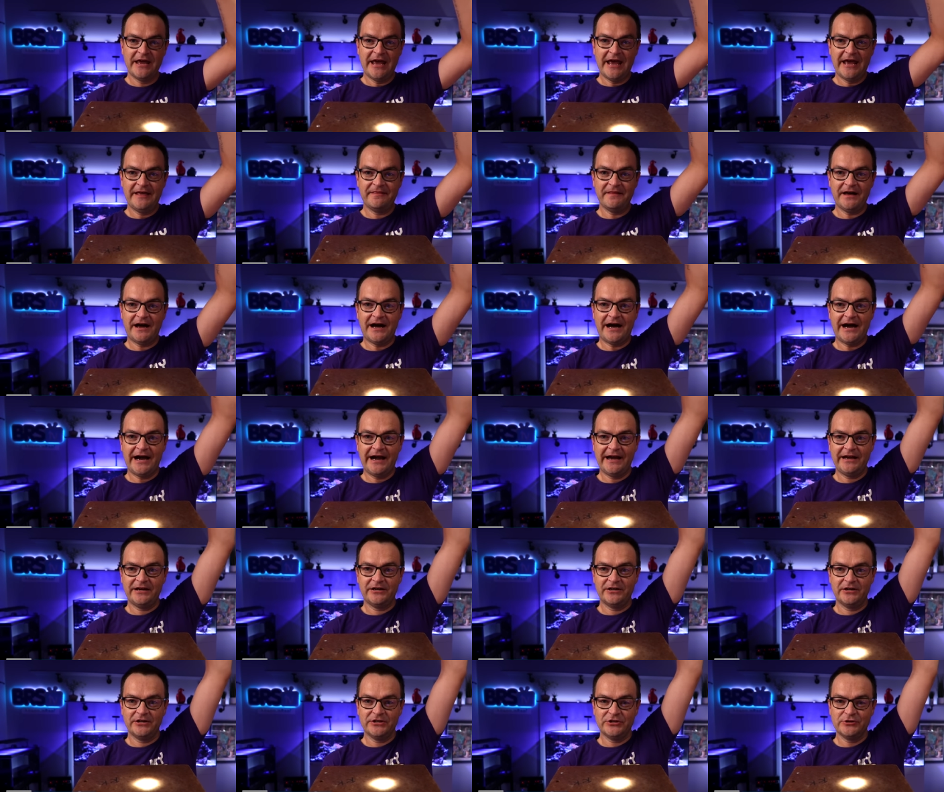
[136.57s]
and the
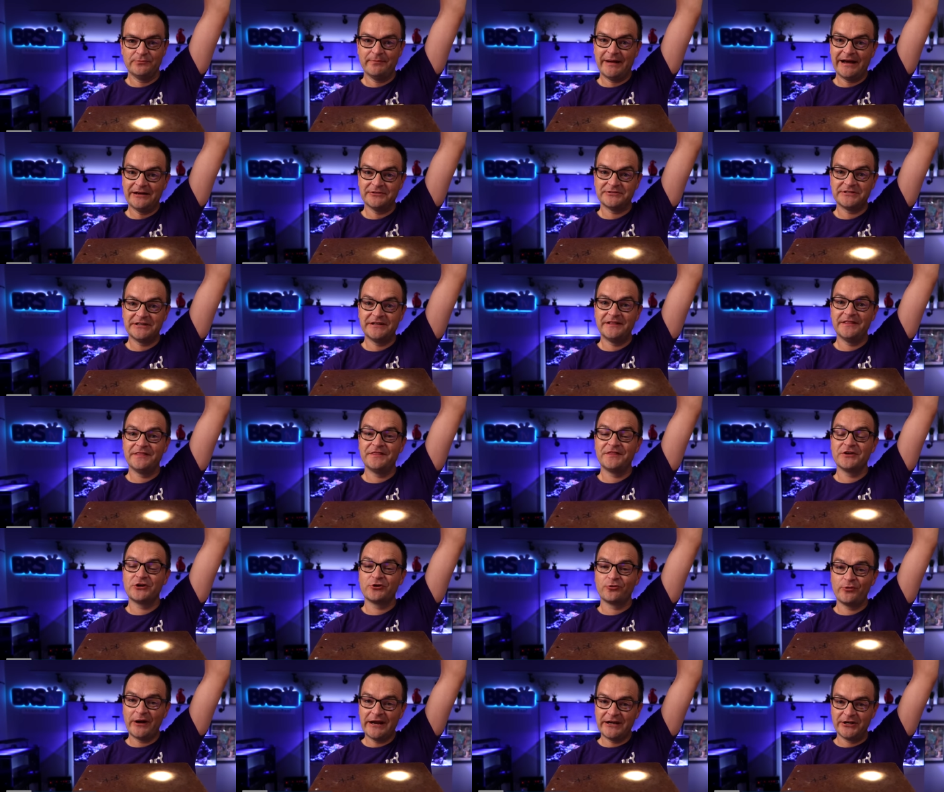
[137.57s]
higher you mount it, the
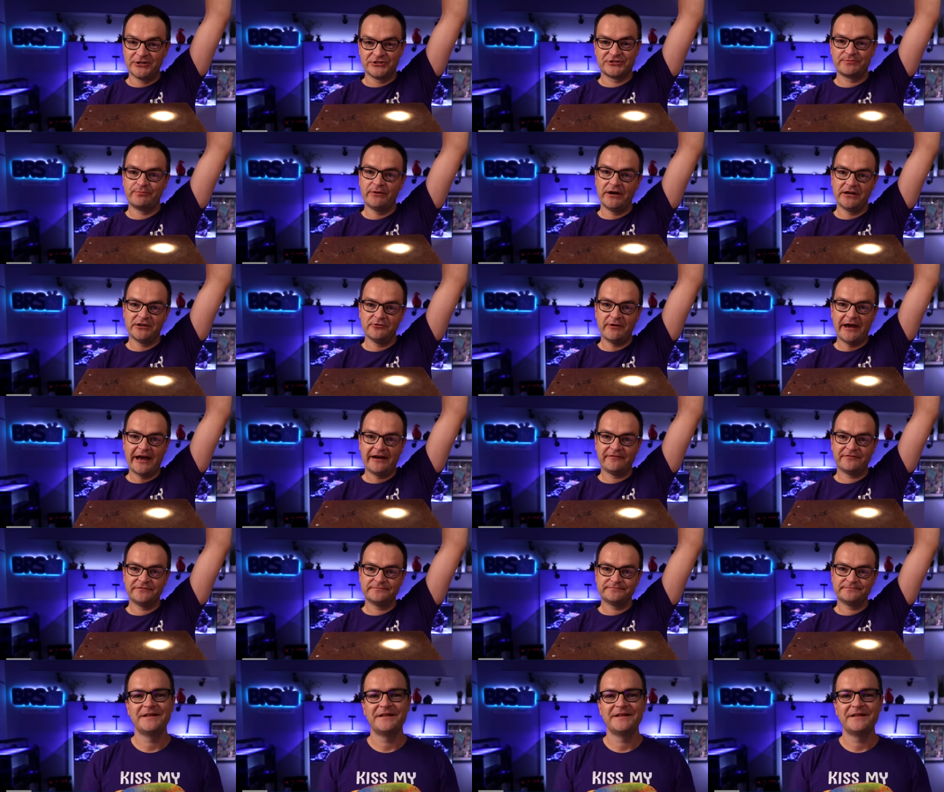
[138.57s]
greater spread you have.